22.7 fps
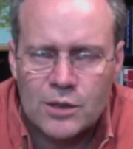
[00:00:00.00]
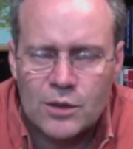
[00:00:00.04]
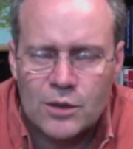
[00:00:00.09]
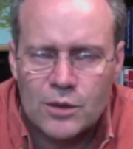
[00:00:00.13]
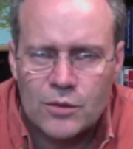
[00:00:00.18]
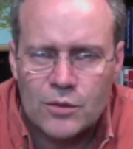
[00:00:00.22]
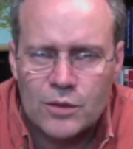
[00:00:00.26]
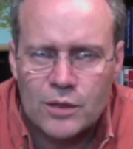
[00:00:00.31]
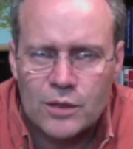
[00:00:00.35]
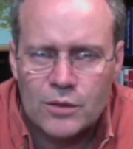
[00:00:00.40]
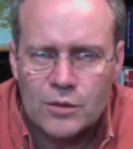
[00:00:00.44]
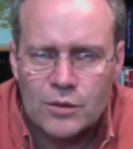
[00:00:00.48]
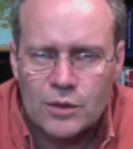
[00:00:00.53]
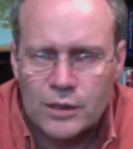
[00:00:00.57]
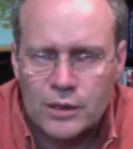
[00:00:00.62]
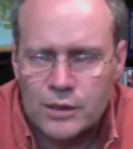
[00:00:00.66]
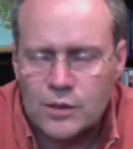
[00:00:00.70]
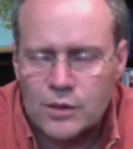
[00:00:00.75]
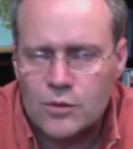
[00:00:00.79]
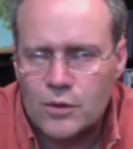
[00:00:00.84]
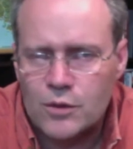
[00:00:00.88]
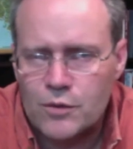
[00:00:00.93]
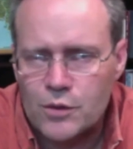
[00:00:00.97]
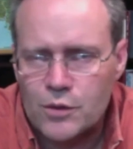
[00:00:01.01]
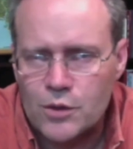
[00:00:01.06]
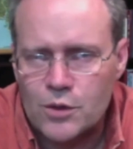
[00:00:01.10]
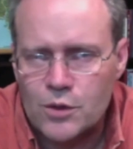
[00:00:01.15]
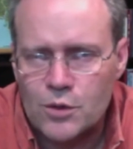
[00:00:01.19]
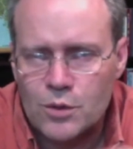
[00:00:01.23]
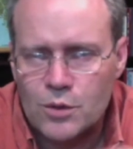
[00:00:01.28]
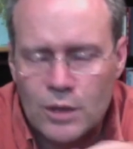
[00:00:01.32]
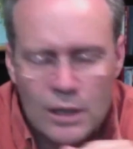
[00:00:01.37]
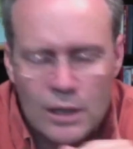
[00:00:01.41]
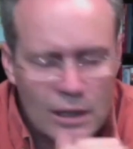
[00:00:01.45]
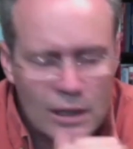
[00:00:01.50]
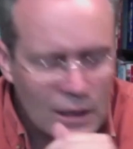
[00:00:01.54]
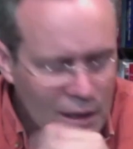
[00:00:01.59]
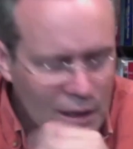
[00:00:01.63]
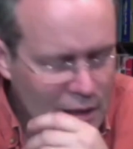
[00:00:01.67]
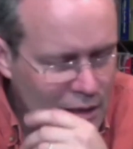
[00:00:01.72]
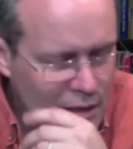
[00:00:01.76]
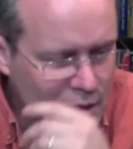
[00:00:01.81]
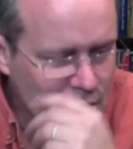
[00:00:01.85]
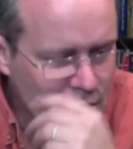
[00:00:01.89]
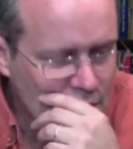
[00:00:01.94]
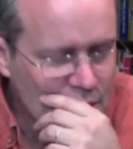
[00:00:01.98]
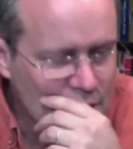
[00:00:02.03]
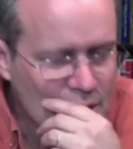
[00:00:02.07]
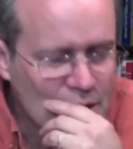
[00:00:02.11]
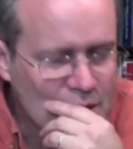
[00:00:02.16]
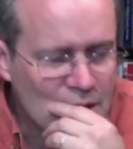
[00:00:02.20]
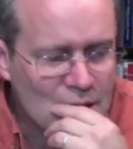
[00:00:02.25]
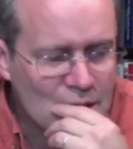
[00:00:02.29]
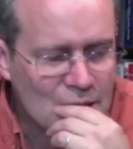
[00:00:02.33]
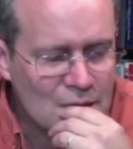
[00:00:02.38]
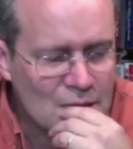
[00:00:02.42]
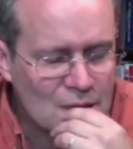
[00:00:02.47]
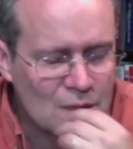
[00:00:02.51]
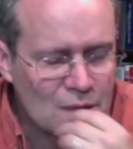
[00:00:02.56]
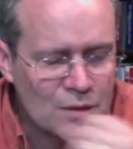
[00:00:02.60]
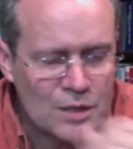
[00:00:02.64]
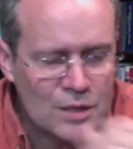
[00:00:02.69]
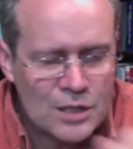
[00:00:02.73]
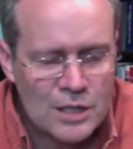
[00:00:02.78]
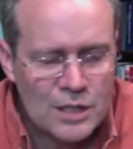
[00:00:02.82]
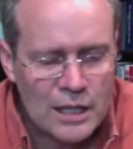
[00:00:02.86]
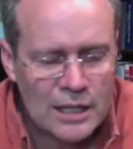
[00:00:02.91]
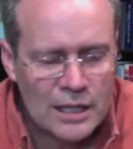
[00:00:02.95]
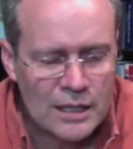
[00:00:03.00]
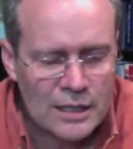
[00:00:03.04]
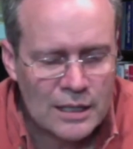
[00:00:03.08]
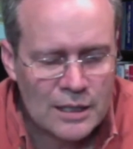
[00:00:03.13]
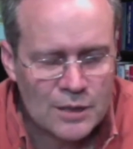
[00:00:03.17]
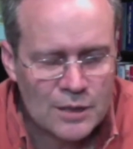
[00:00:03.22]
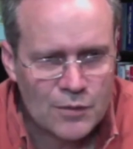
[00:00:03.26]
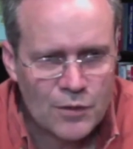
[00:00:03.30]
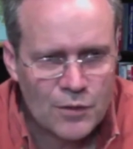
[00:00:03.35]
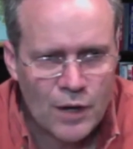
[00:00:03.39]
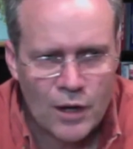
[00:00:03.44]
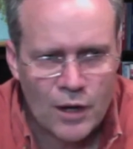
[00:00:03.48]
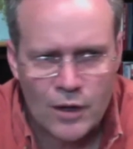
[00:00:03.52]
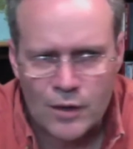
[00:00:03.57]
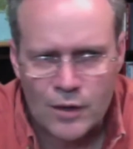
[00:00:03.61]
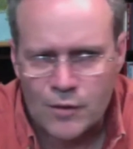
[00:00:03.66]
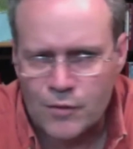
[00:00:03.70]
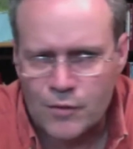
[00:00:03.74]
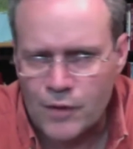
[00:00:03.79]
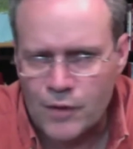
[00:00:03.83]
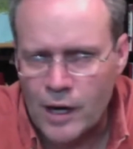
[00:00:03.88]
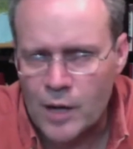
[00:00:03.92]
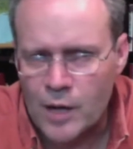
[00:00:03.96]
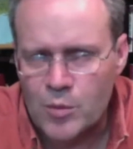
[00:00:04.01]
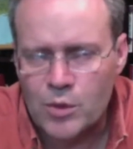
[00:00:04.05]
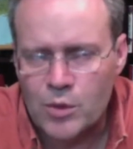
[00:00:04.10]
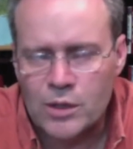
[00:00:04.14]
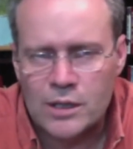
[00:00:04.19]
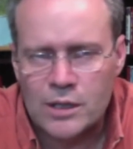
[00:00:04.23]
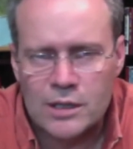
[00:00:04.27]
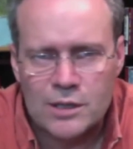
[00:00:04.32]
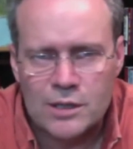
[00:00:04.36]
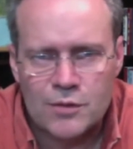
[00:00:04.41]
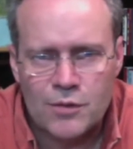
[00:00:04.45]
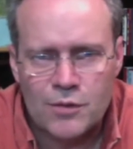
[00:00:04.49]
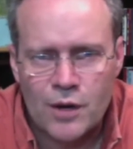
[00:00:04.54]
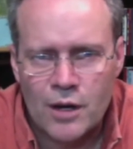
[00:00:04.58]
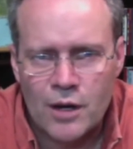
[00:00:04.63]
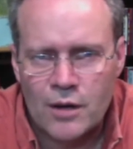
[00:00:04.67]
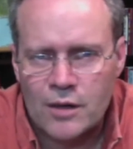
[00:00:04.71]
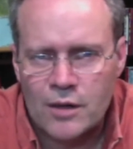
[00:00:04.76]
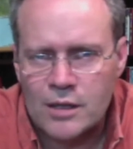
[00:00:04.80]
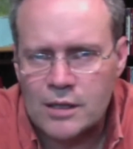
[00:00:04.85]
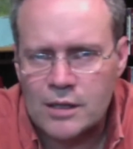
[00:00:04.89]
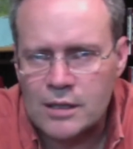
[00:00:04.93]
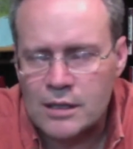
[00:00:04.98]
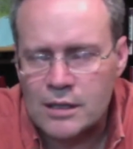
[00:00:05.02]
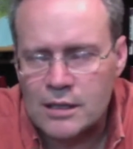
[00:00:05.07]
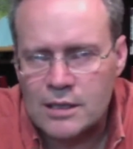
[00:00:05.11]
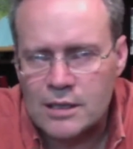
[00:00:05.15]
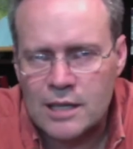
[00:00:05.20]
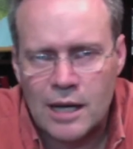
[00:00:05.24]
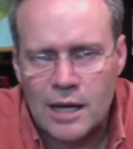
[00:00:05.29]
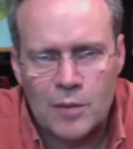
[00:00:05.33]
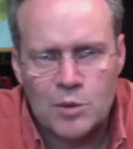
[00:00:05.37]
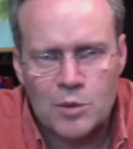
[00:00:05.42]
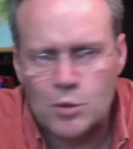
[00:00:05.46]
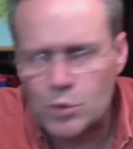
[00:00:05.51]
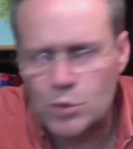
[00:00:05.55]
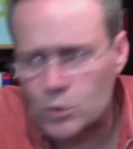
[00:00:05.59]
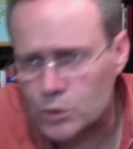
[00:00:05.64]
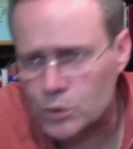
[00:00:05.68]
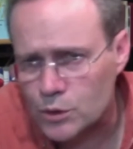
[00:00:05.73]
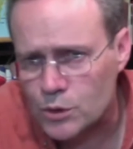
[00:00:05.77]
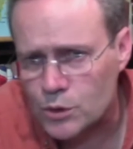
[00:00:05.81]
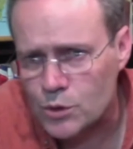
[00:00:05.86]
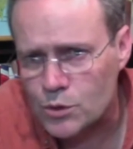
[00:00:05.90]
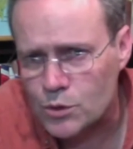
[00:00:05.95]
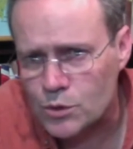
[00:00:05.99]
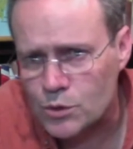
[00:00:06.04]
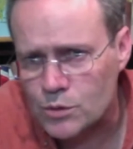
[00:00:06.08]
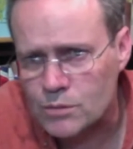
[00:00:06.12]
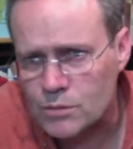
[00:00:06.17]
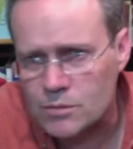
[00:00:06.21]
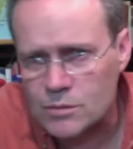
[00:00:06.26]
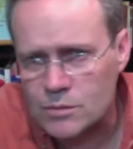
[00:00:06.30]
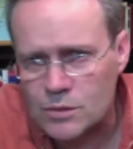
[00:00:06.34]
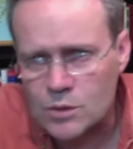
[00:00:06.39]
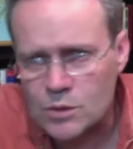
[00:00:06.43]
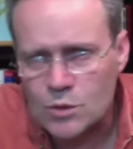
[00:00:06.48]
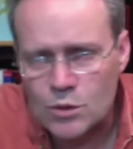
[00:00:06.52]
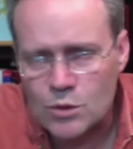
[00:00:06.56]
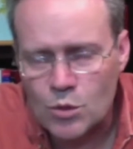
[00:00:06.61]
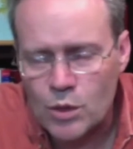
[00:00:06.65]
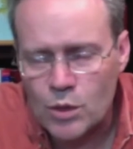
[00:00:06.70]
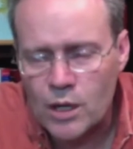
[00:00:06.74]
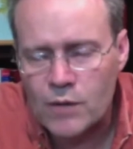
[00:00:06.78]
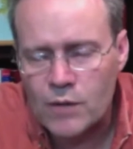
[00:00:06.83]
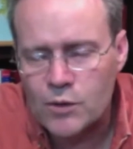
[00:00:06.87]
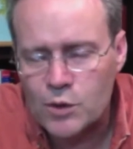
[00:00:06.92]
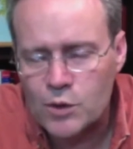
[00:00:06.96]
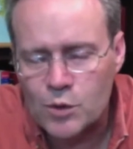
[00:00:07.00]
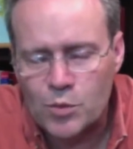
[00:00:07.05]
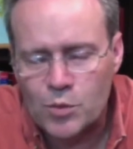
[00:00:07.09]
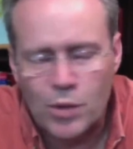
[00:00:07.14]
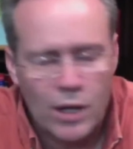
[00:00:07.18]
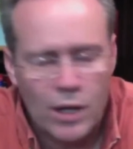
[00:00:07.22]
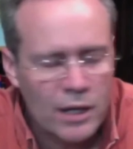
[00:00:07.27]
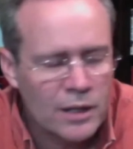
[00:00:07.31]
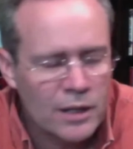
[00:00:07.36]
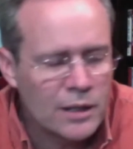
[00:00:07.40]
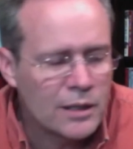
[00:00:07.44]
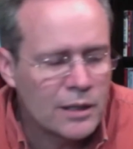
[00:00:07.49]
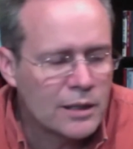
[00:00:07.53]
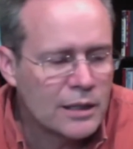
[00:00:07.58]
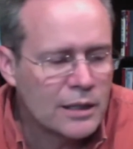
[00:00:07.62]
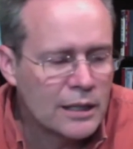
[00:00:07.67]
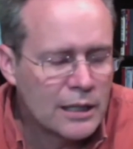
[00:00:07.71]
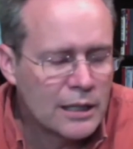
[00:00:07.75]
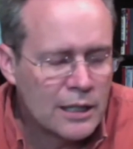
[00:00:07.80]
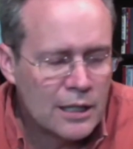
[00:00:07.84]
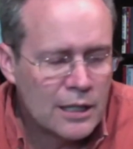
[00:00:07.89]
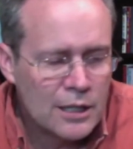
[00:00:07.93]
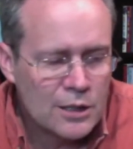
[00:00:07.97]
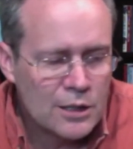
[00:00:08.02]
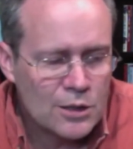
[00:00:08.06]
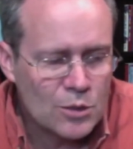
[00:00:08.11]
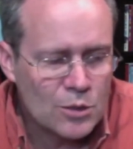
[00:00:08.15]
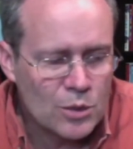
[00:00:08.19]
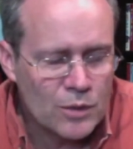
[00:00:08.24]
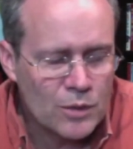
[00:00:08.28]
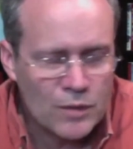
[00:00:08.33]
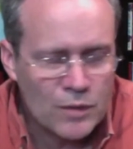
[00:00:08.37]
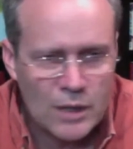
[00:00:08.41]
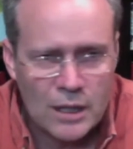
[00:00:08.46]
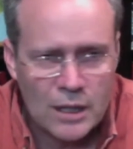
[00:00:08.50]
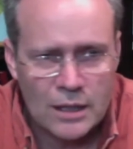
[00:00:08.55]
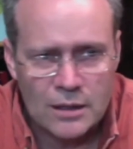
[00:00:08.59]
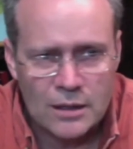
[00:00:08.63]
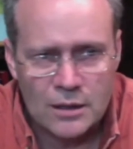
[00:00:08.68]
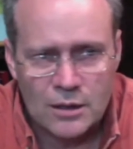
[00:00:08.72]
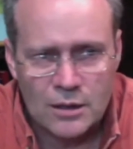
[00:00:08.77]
and read a really good review of the setting. It's very vibrant. It's very adaptable to whatever you're playing in. So we've got